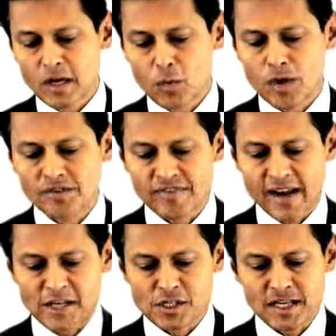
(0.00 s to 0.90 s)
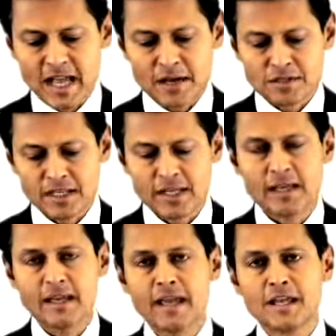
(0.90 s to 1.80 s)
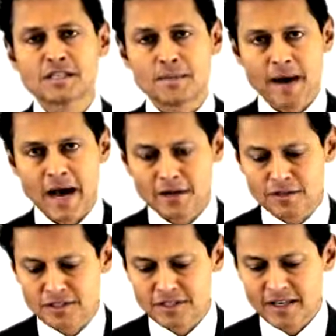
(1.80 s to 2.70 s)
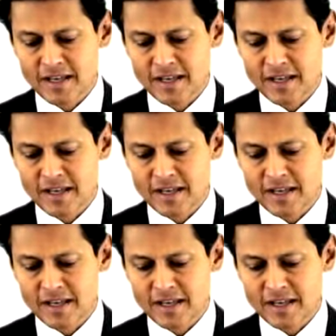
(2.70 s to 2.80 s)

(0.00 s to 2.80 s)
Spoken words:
what financial accounting is about,